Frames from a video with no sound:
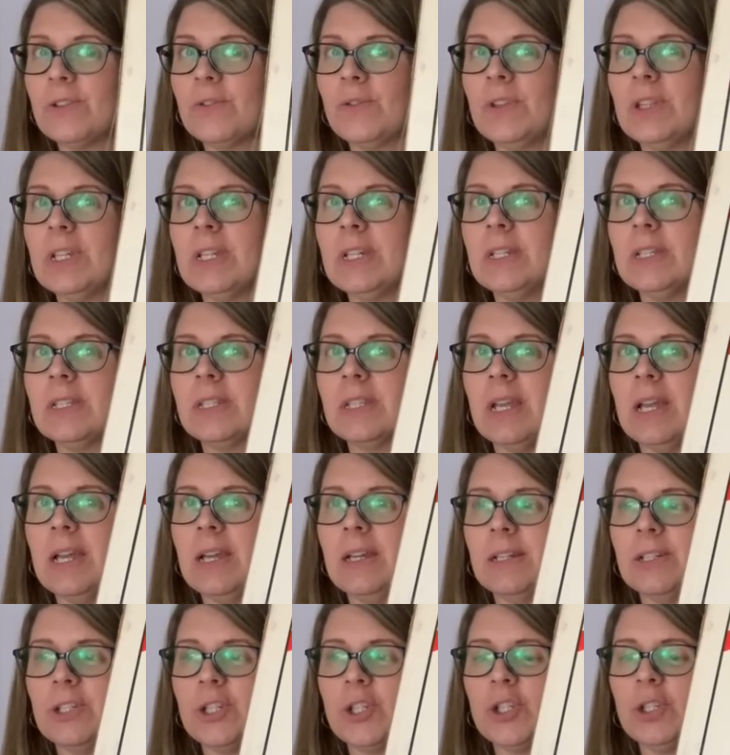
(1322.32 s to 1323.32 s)
for this
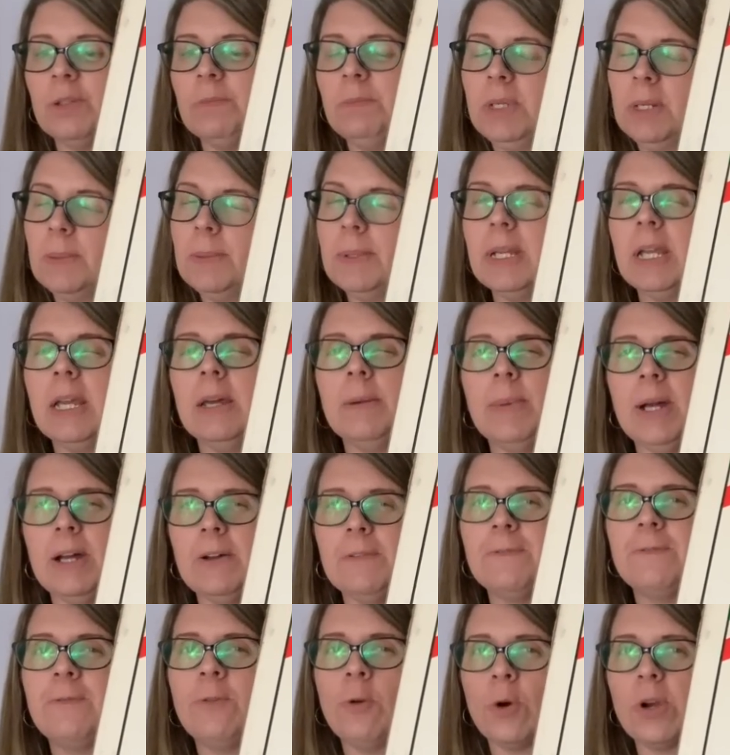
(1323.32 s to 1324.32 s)
and I should be able to get
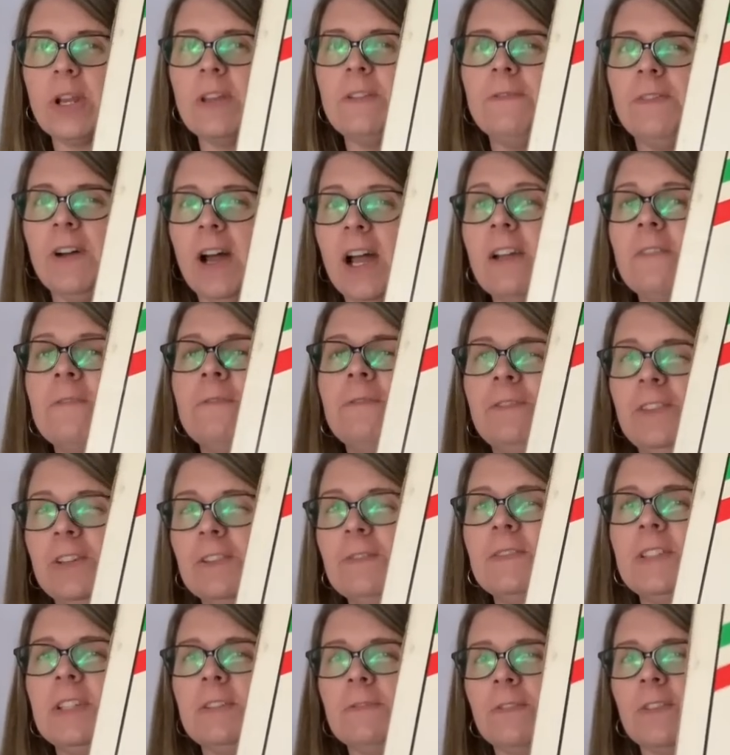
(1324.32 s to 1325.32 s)
about
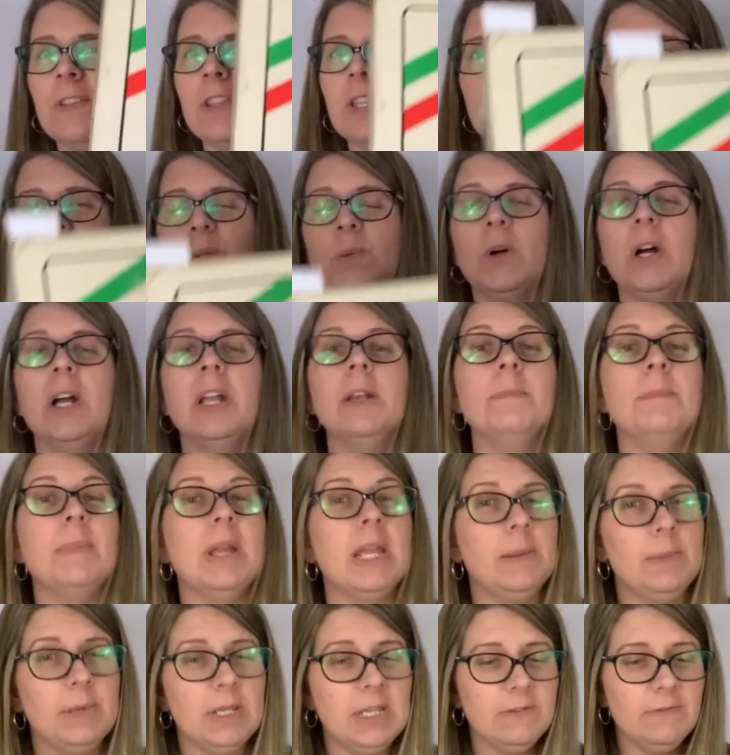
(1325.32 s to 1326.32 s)
$45.50 for this one,
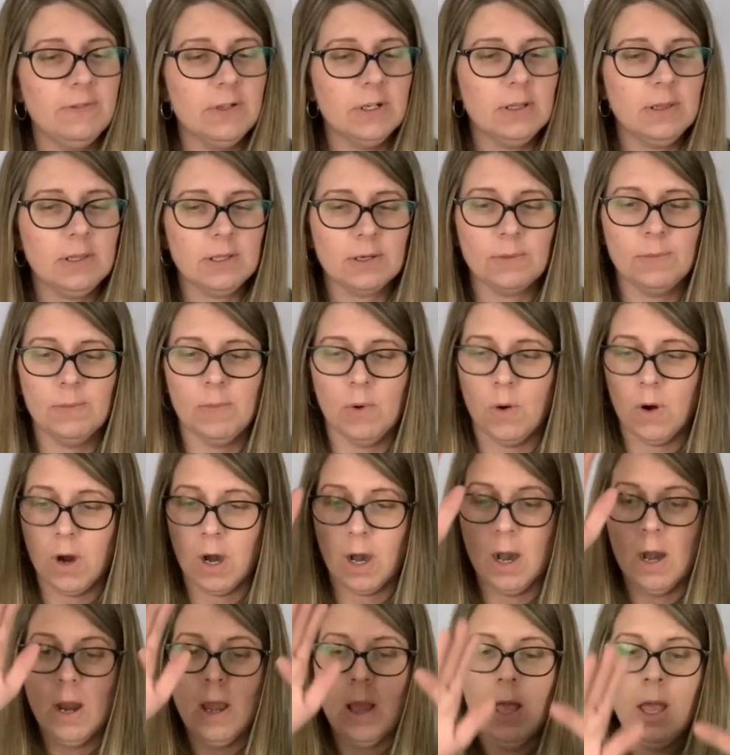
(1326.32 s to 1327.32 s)
maybe even a little
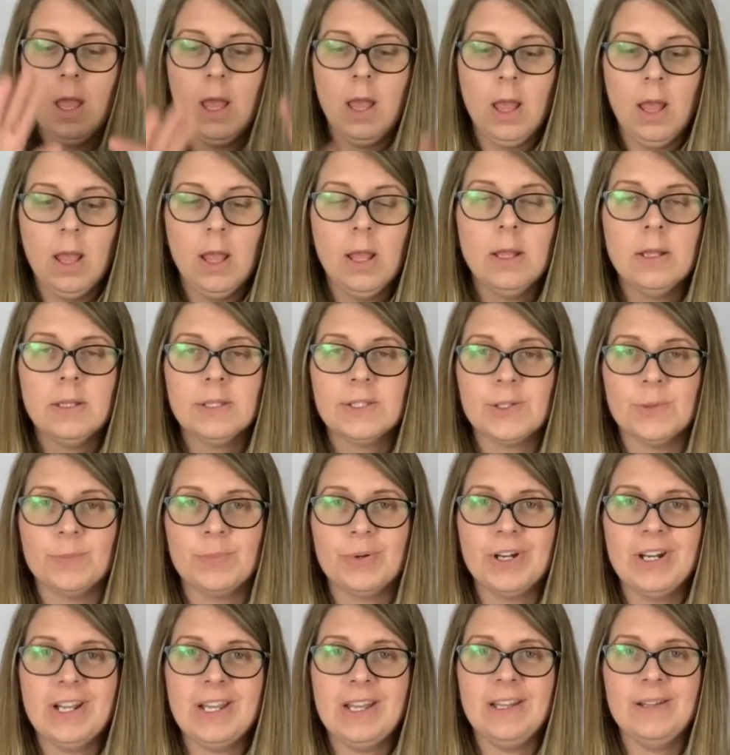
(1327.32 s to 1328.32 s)
more. So
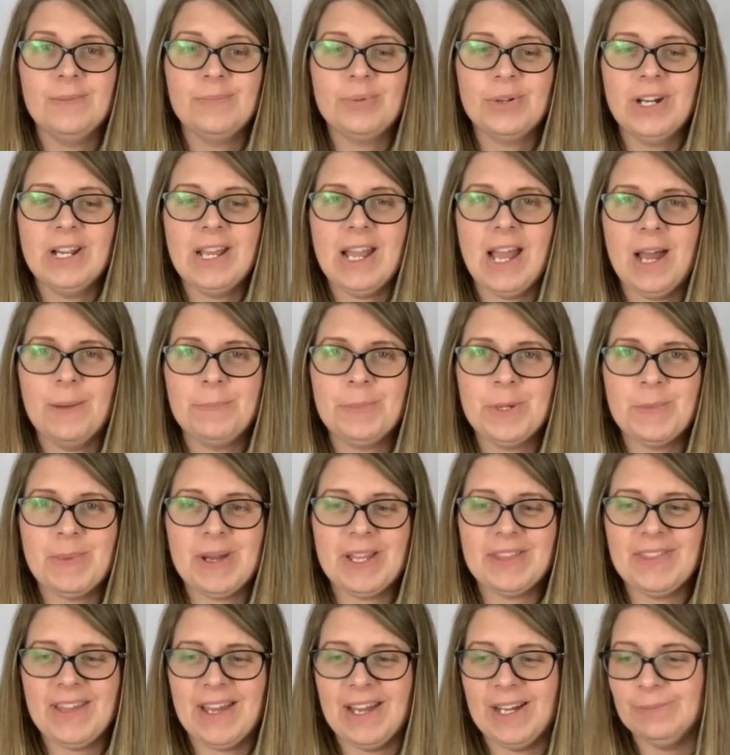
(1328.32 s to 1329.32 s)
pretty, pretty happy
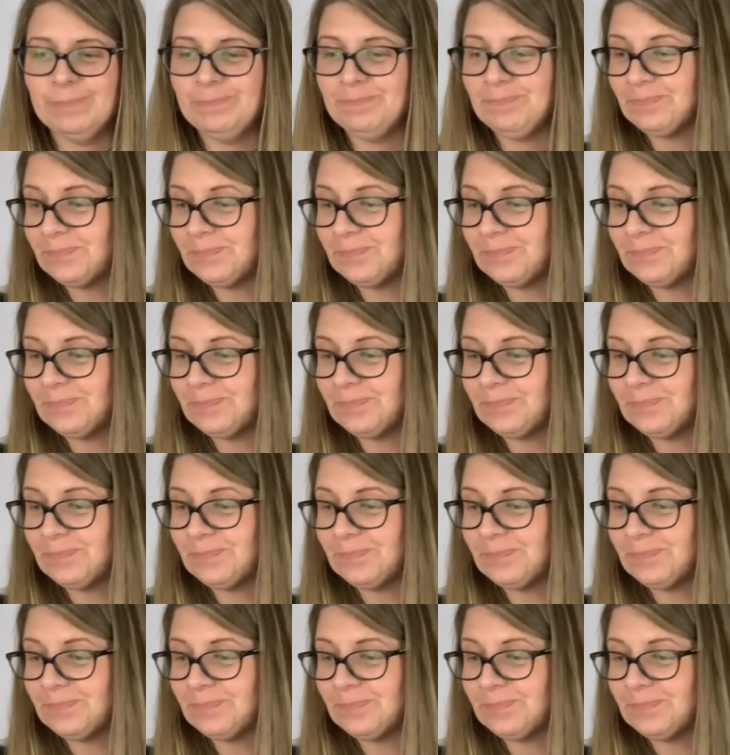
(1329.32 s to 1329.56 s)
about that.